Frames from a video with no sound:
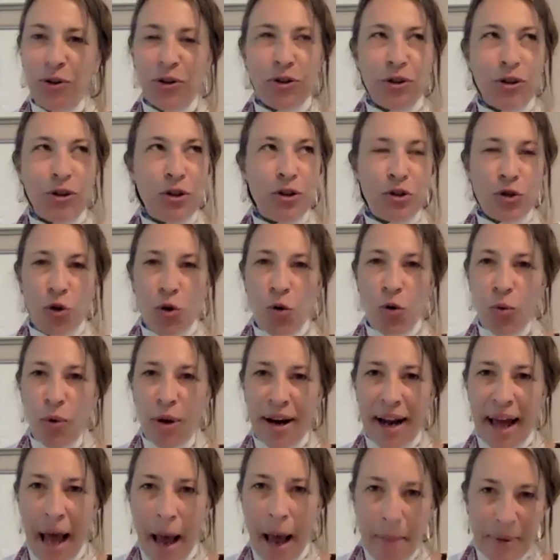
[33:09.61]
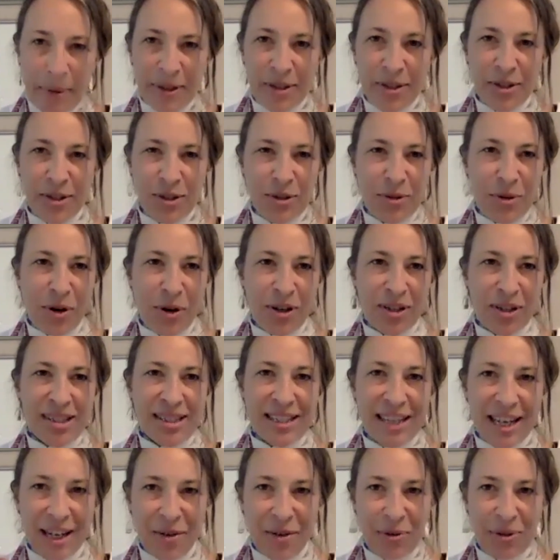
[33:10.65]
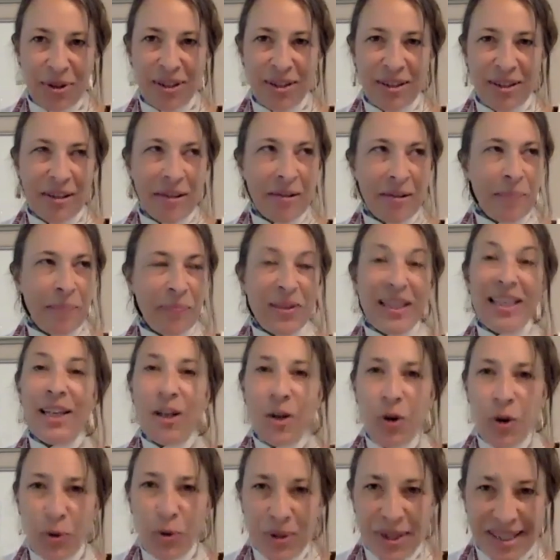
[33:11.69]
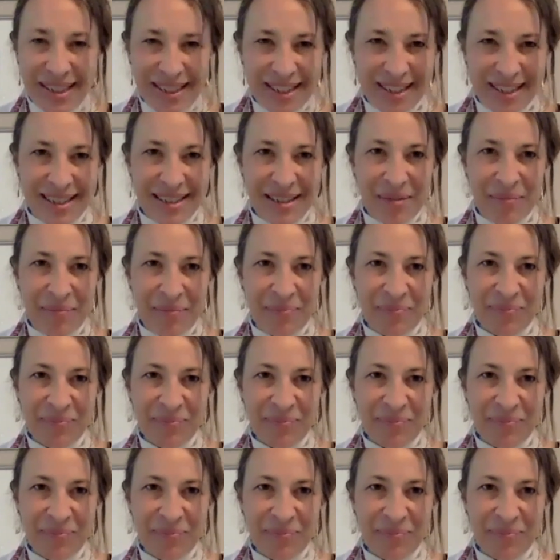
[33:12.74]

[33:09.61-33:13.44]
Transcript: to show what happens to our sacred ecosystem.